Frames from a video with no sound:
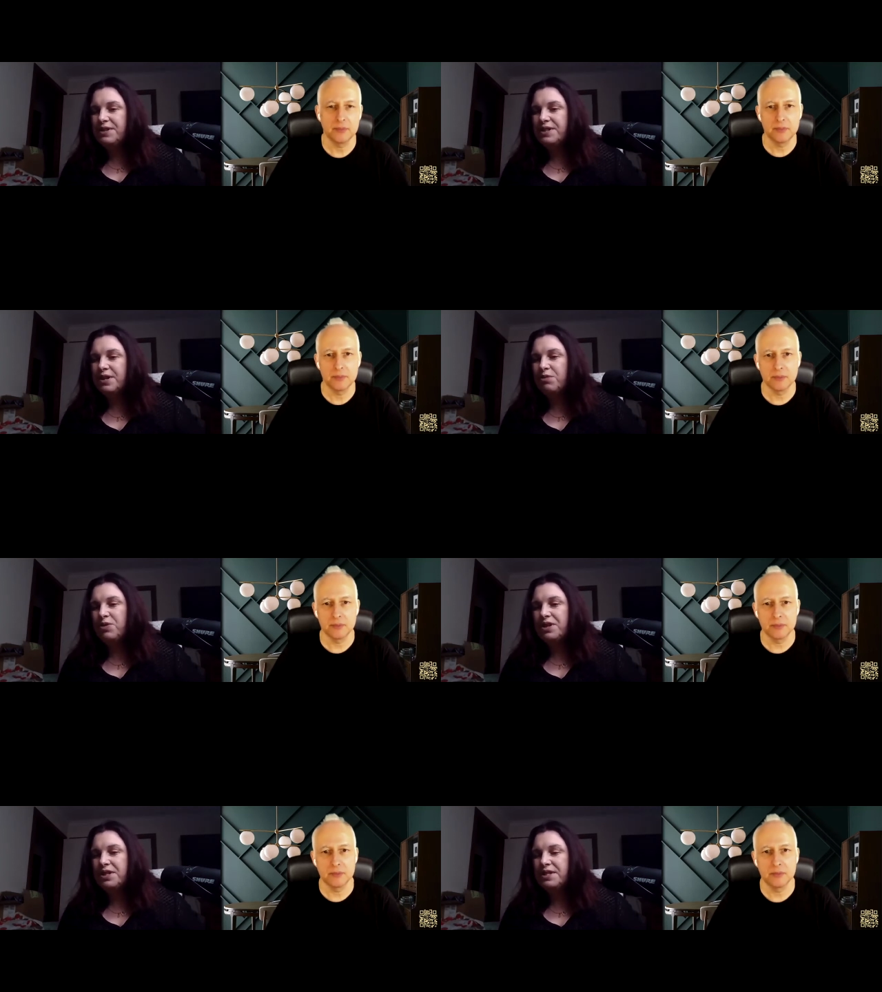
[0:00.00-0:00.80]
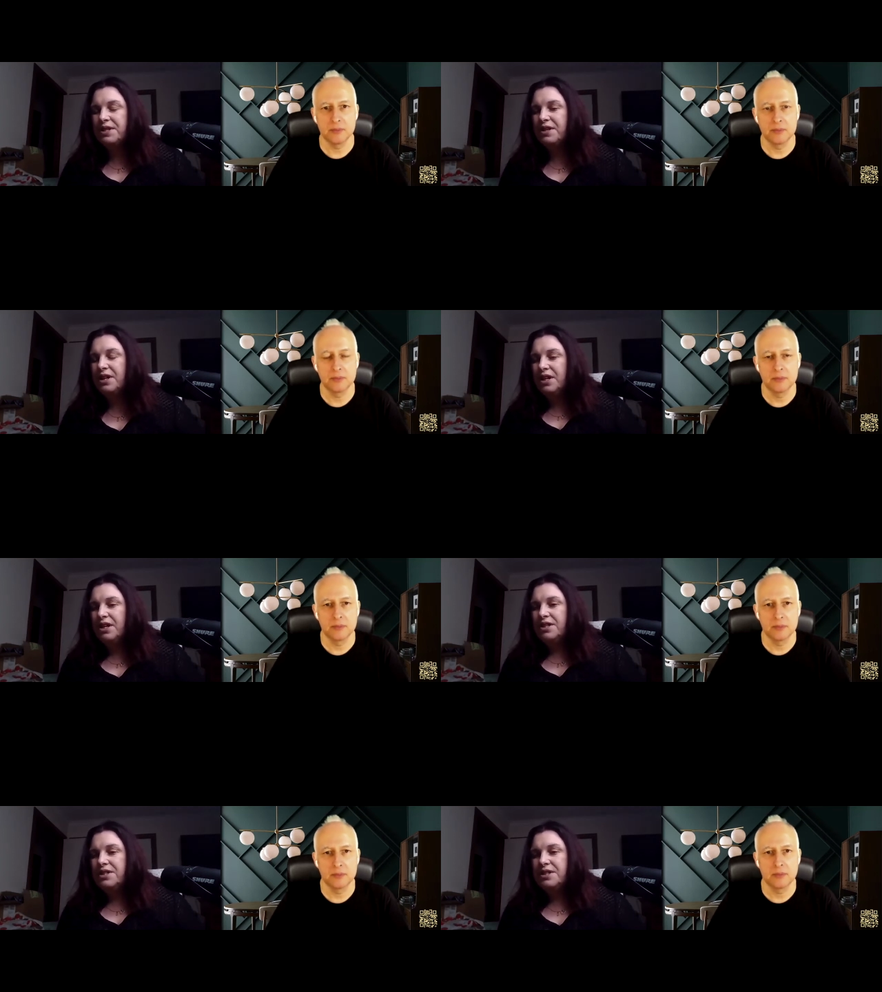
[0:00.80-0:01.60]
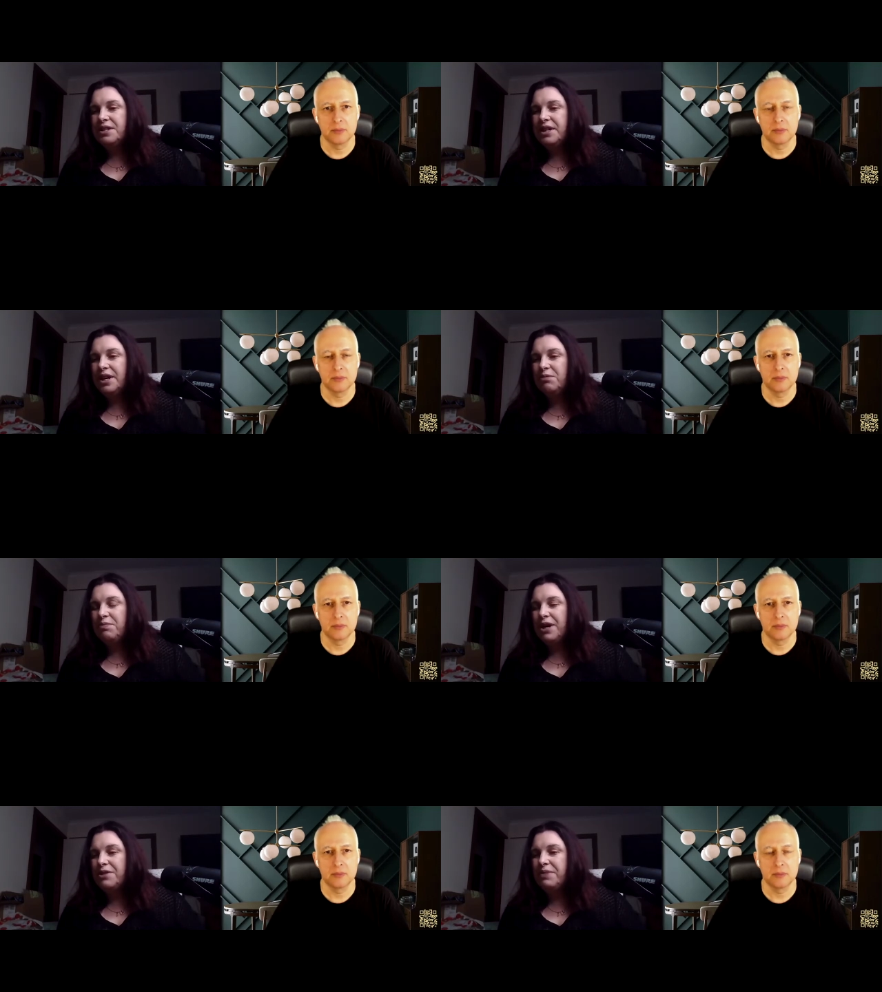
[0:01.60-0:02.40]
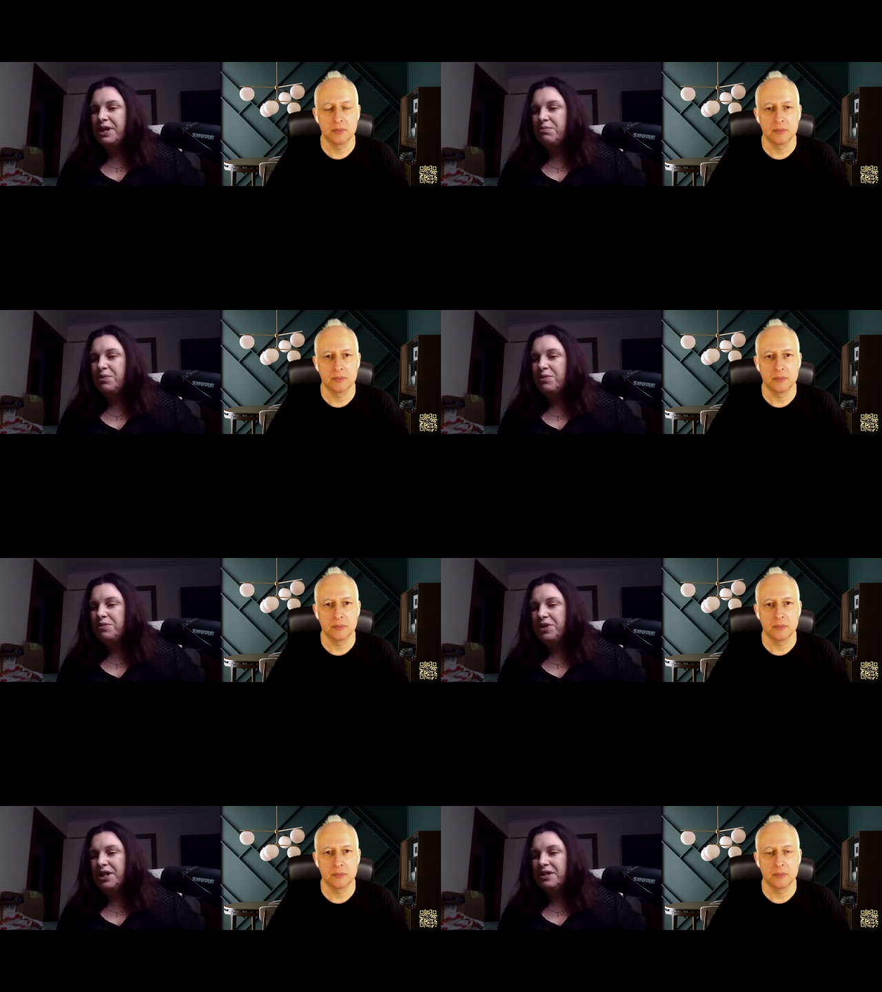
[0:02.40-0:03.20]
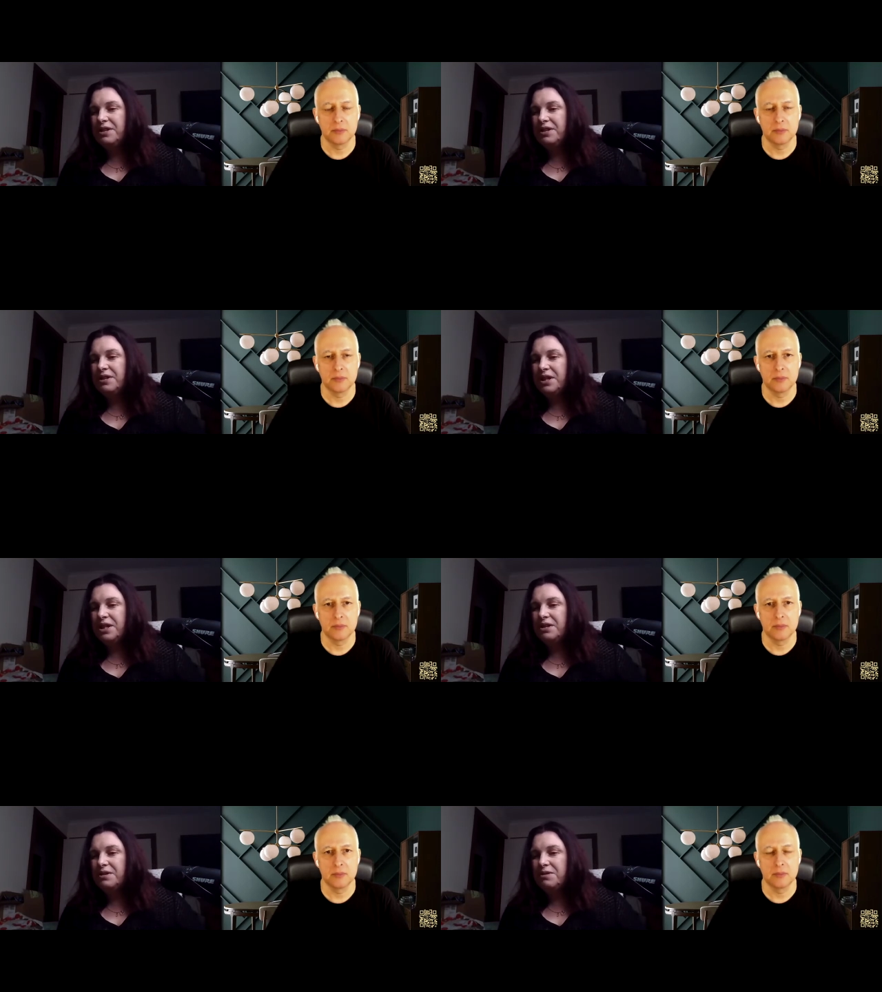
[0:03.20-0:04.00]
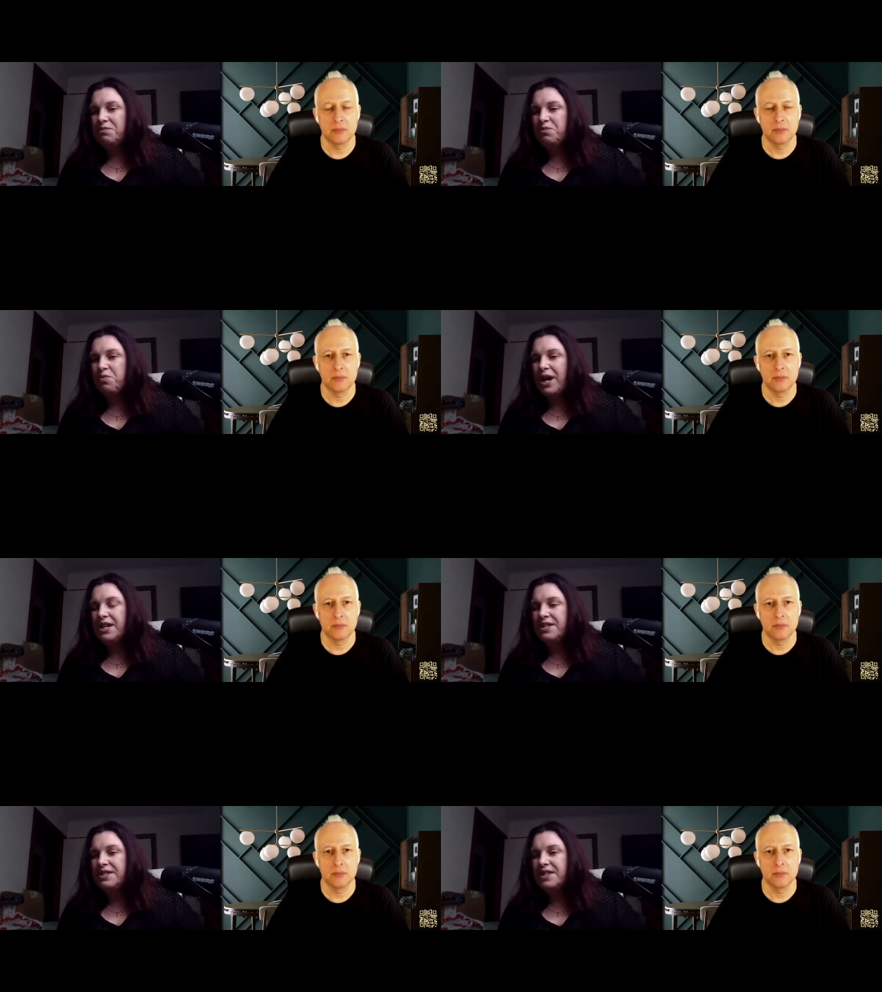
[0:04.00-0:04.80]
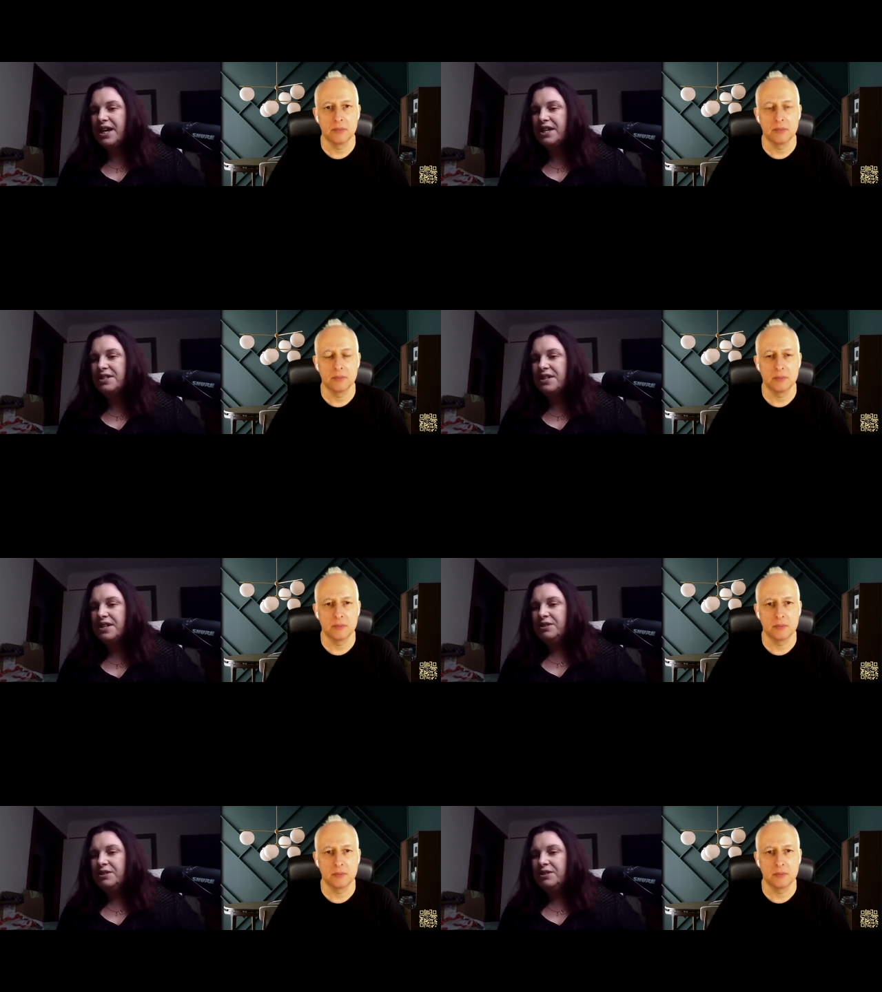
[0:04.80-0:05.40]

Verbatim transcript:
Speaker 1: and I wanted to to help other people in in ways that